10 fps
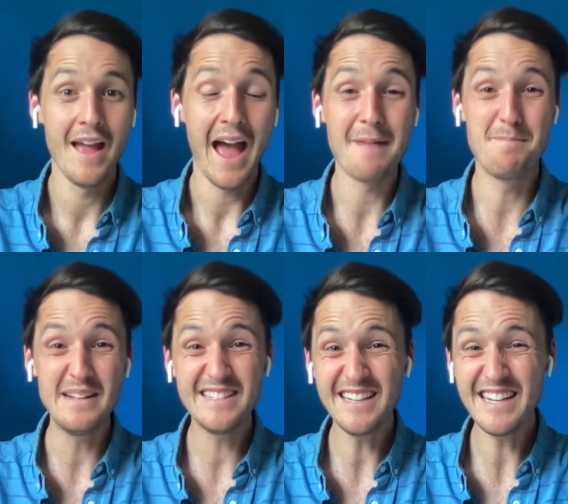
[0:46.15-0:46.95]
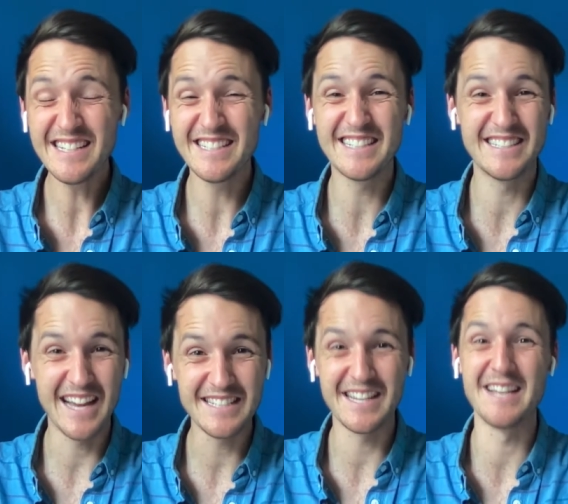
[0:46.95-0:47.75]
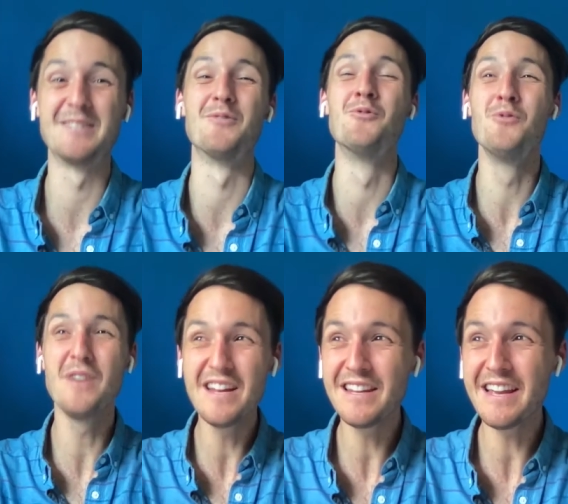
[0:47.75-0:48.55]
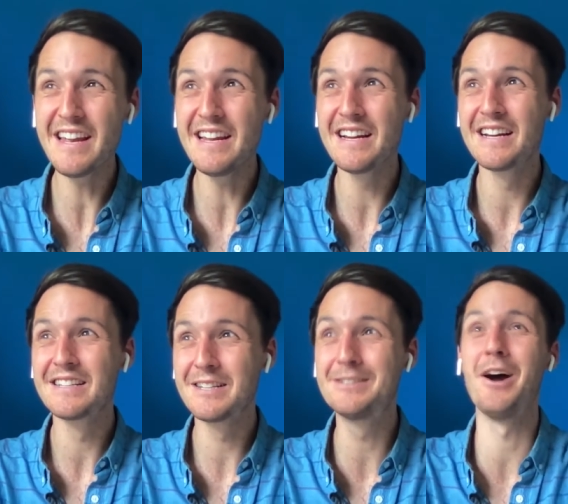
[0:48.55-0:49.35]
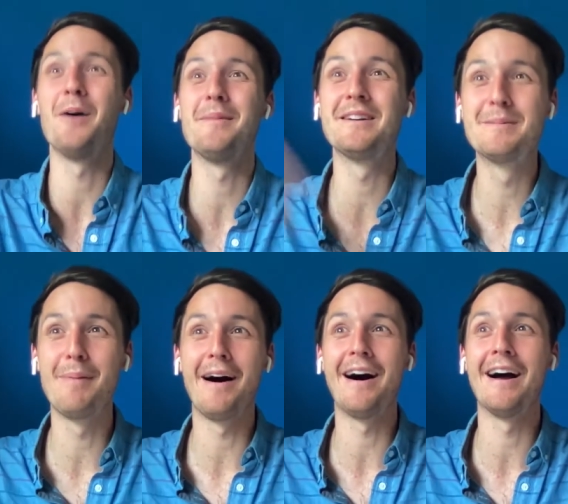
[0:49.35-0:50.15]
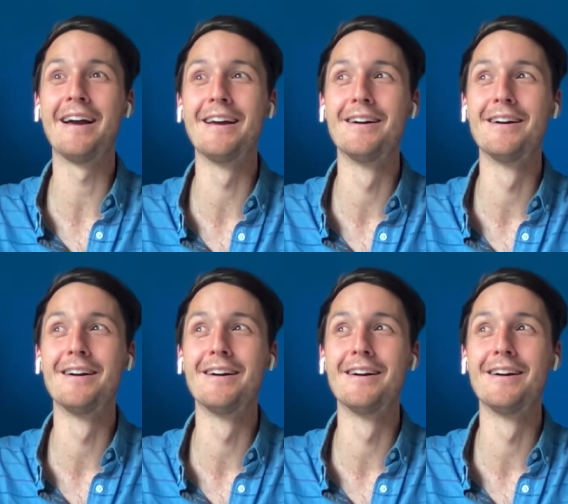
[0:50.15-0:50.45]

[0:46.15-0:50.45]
And BidSunday's success is really determined by